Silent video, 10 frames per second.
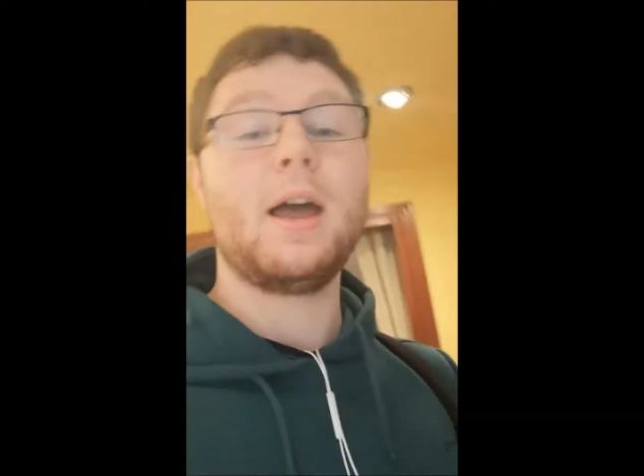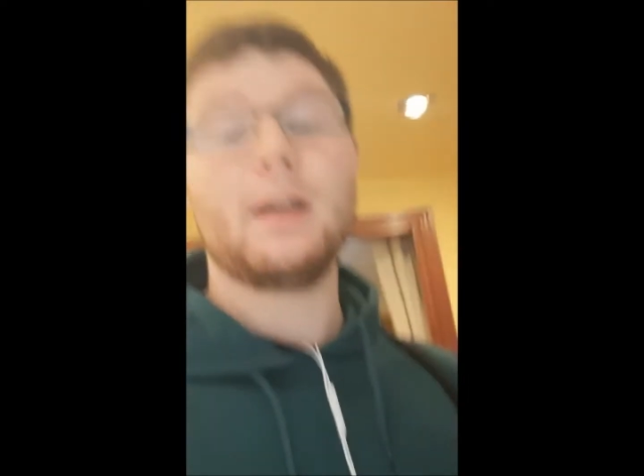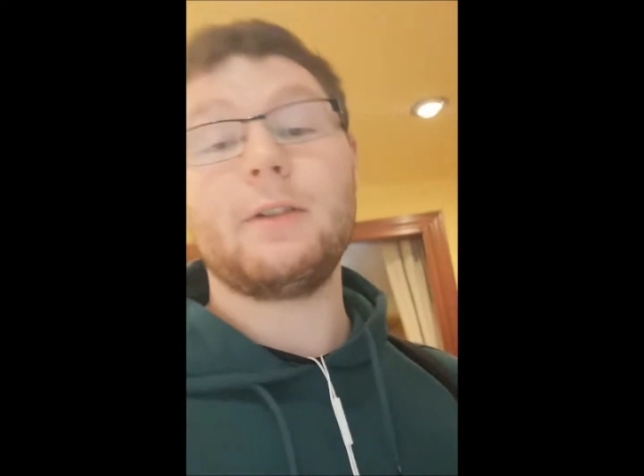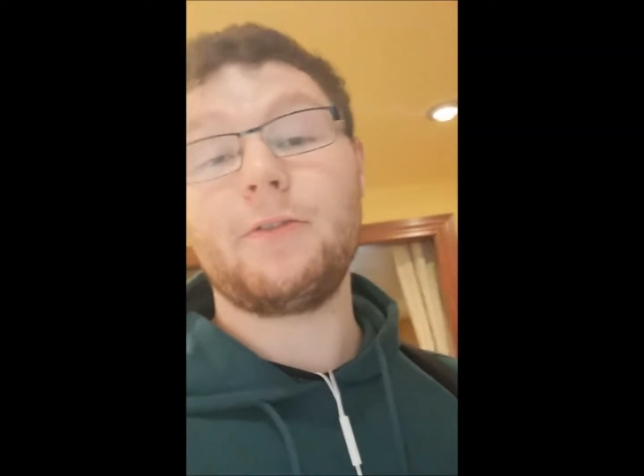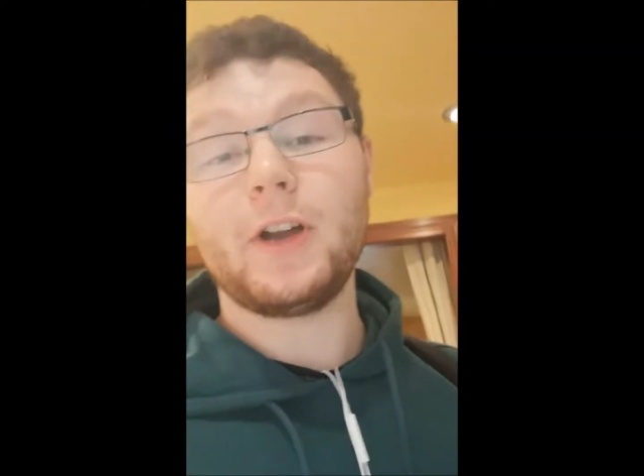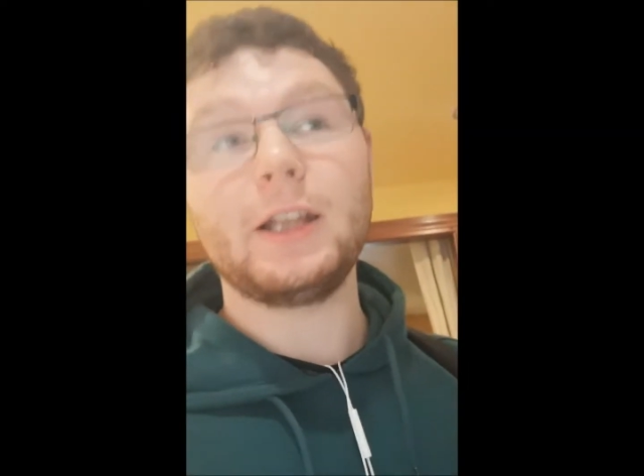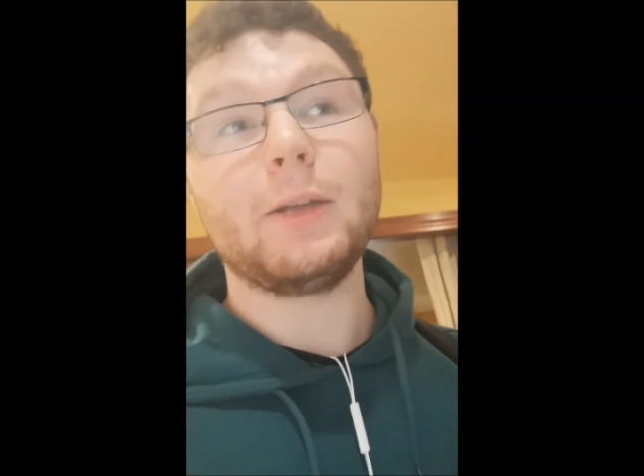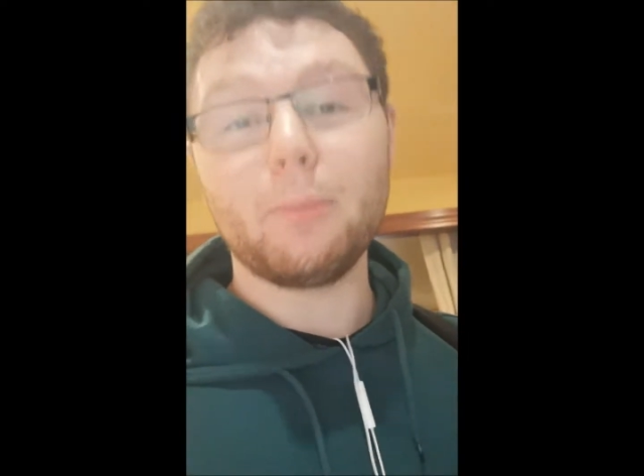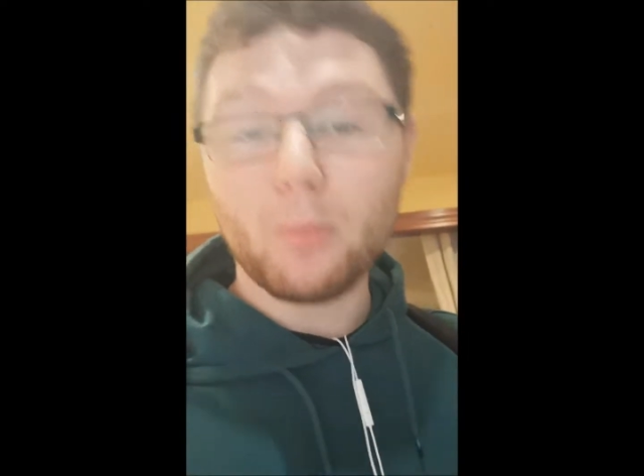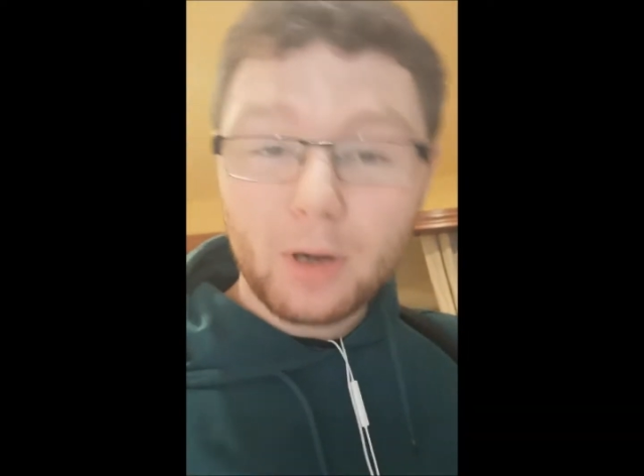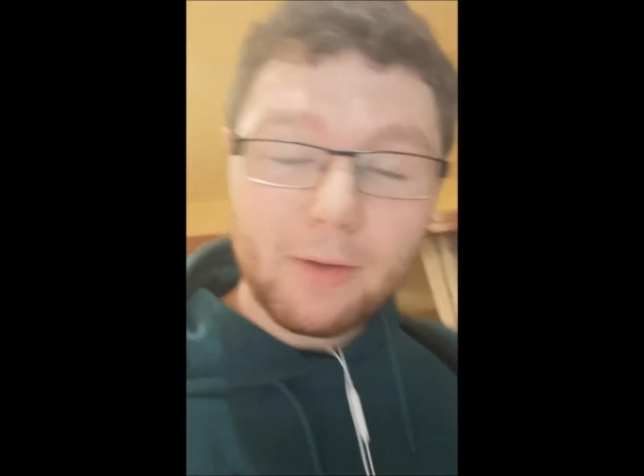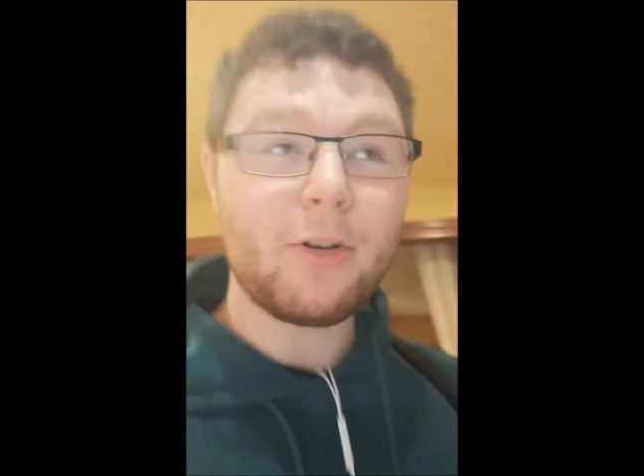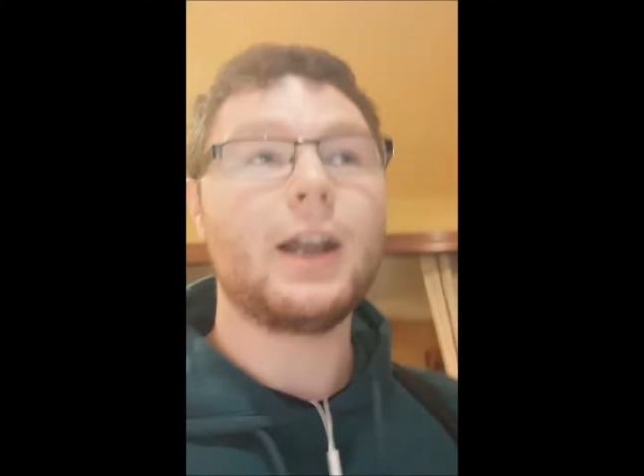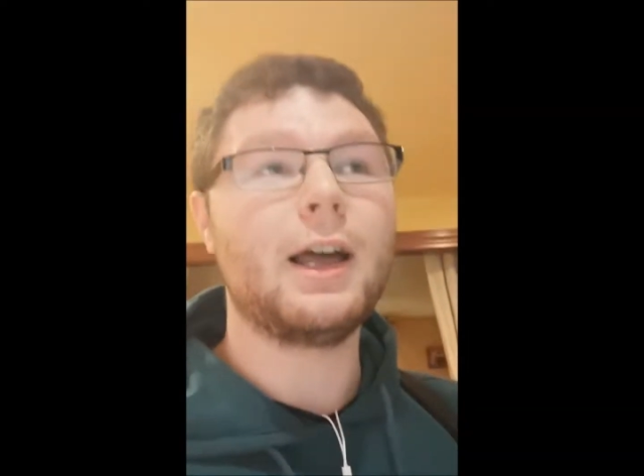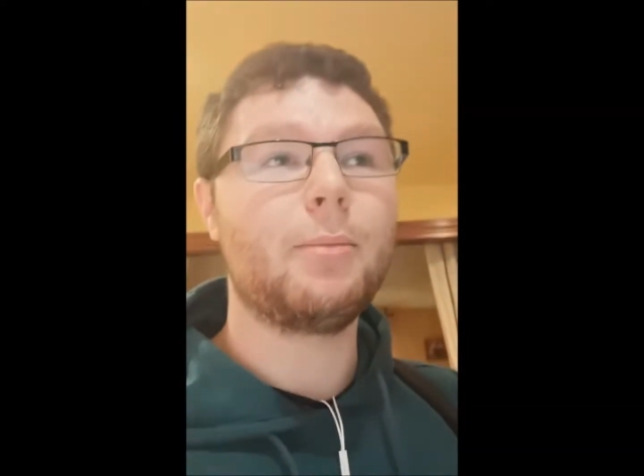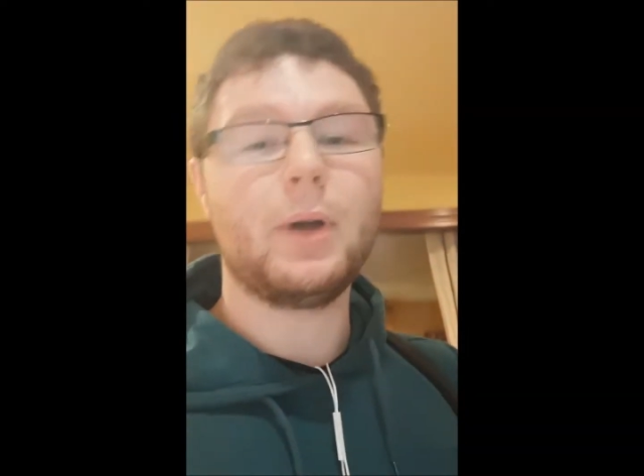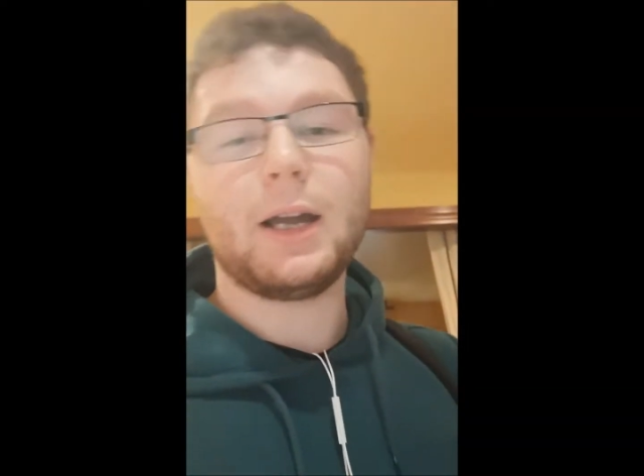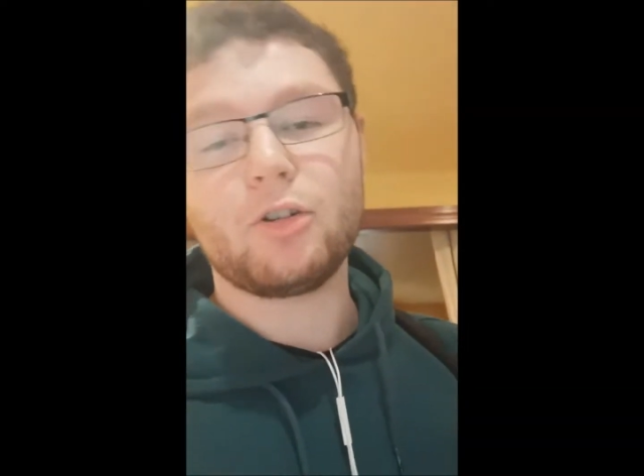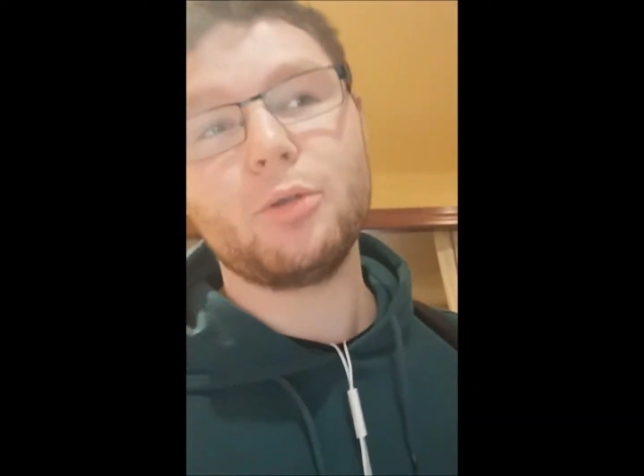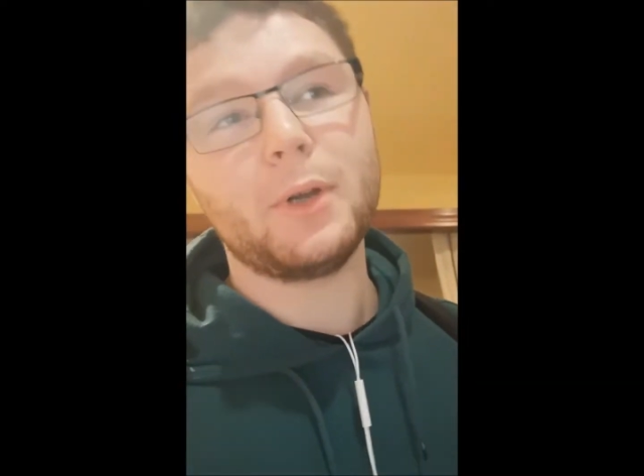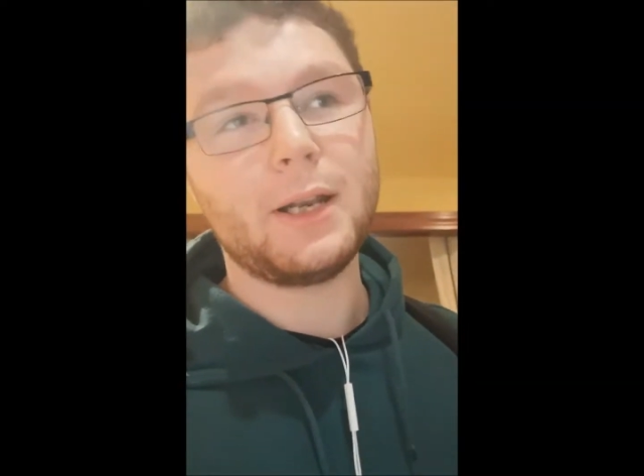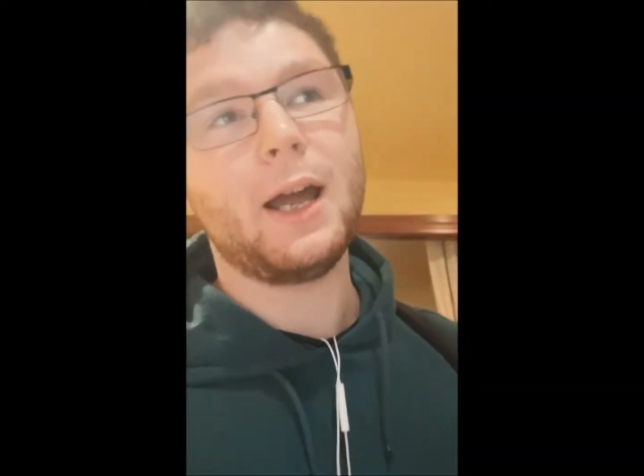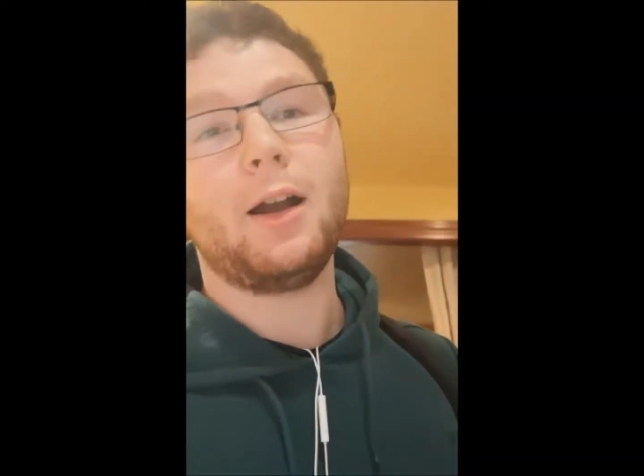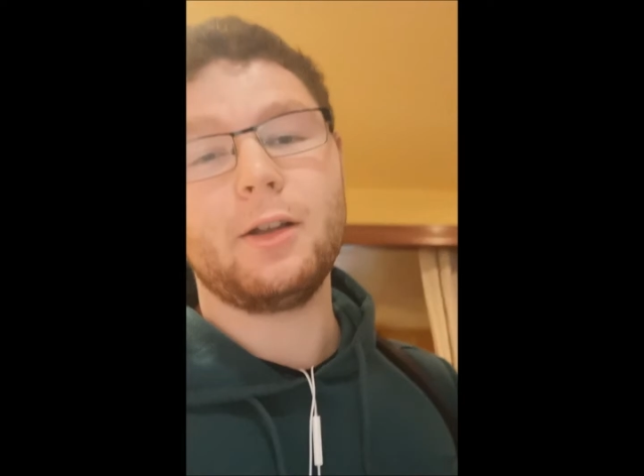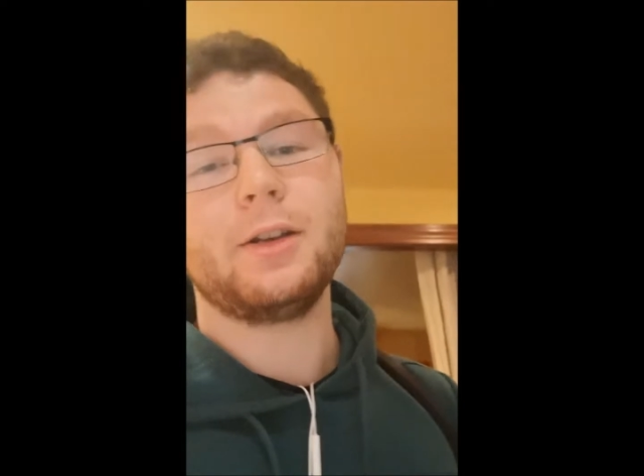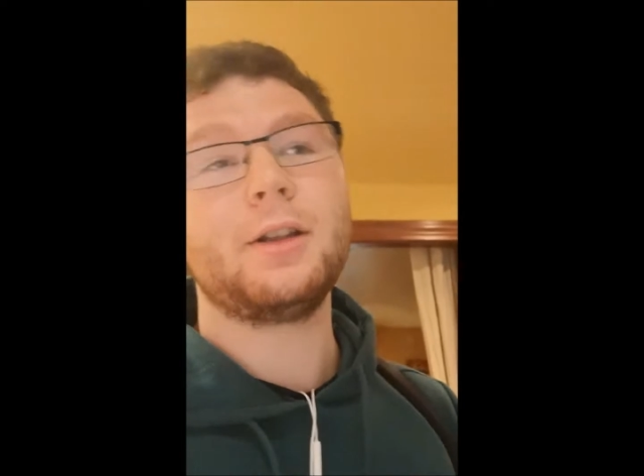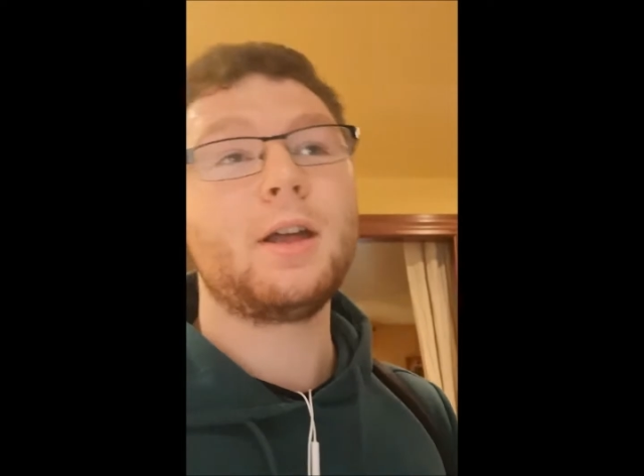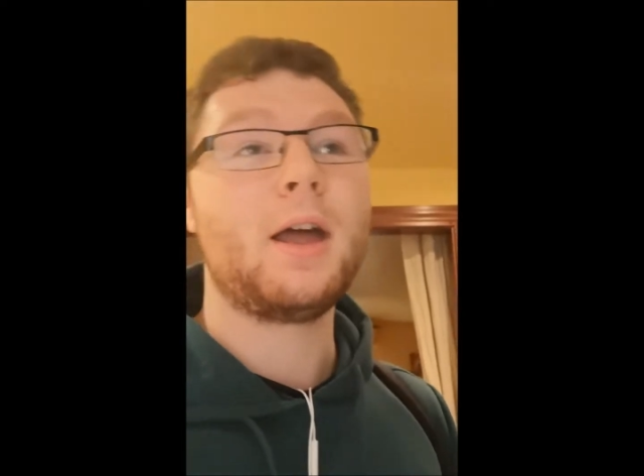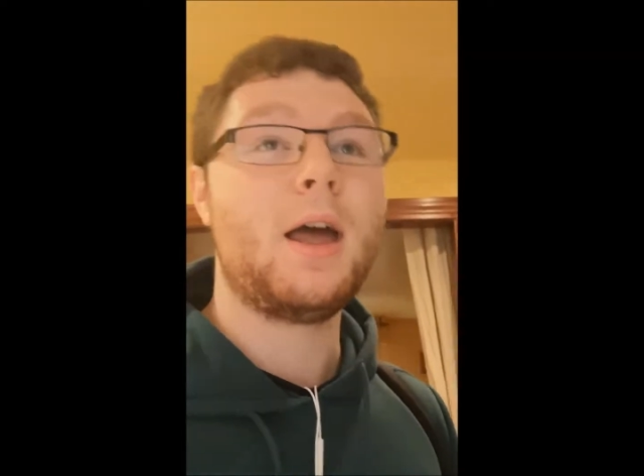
and then finally, whenever I land back home in Ireland,